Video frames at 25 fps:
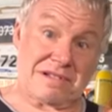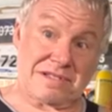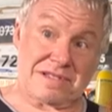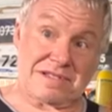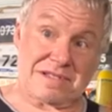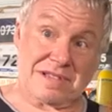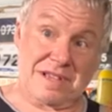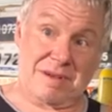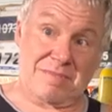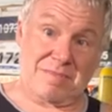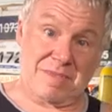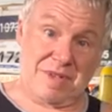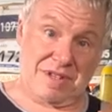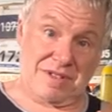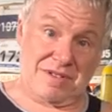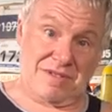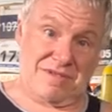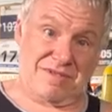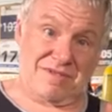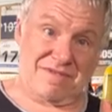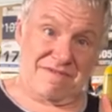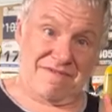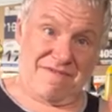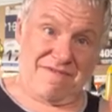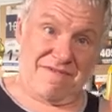stem than you
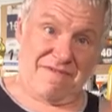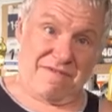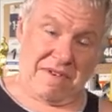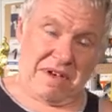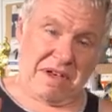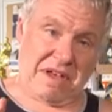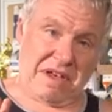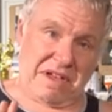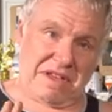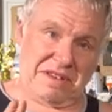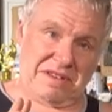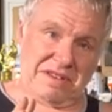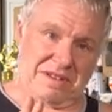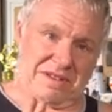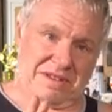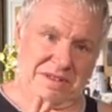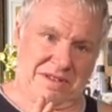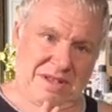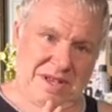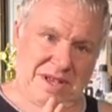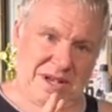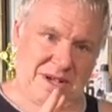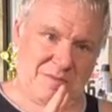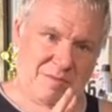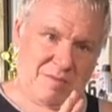would find on
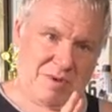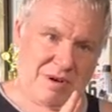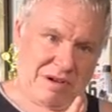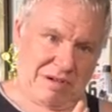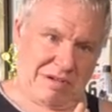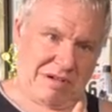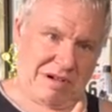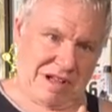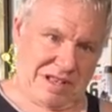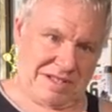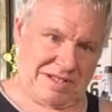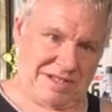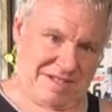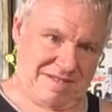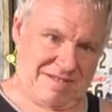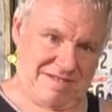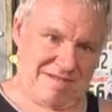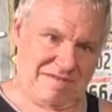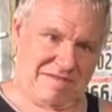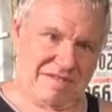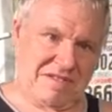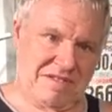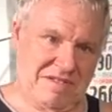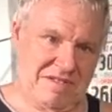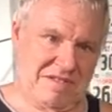like a
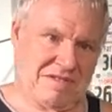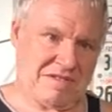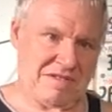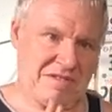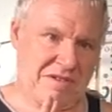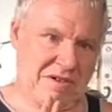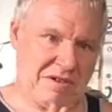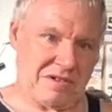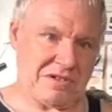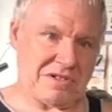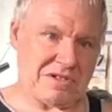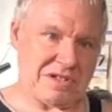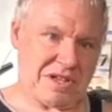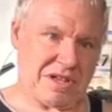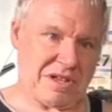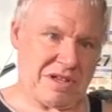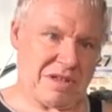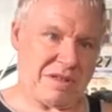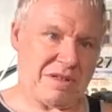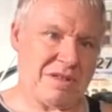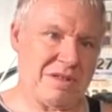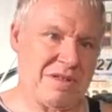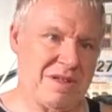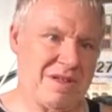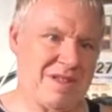progressive
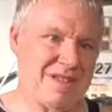hardtail.